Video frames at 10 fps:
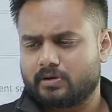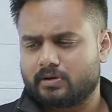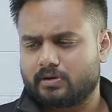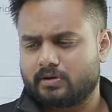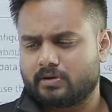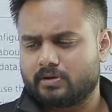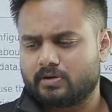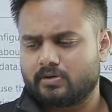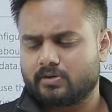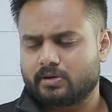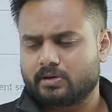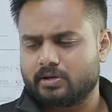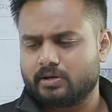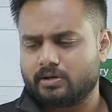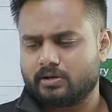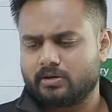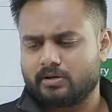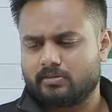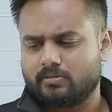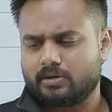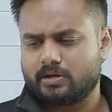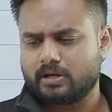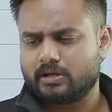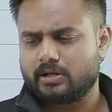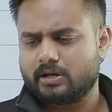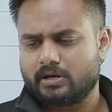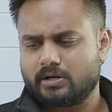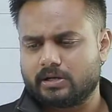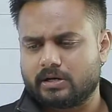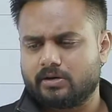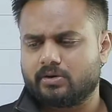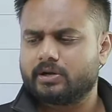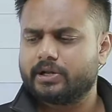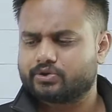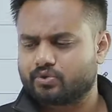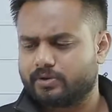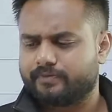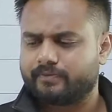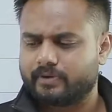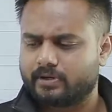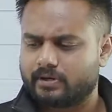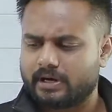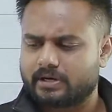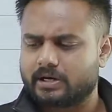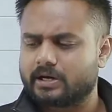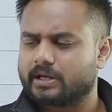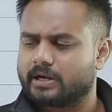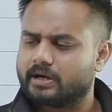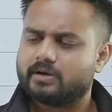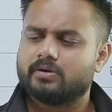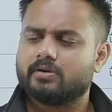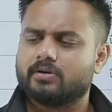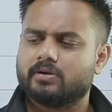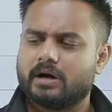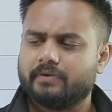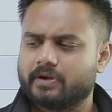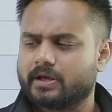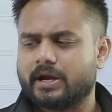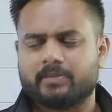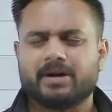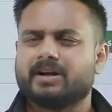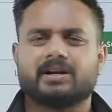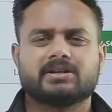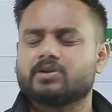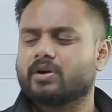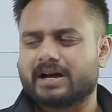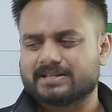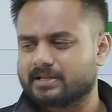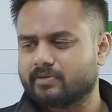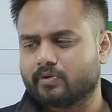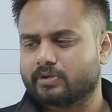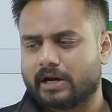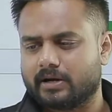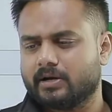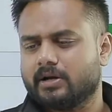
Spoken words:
Okay, but I created that. Not an issue if I didn't create. No, I will create, but it is not asking for that.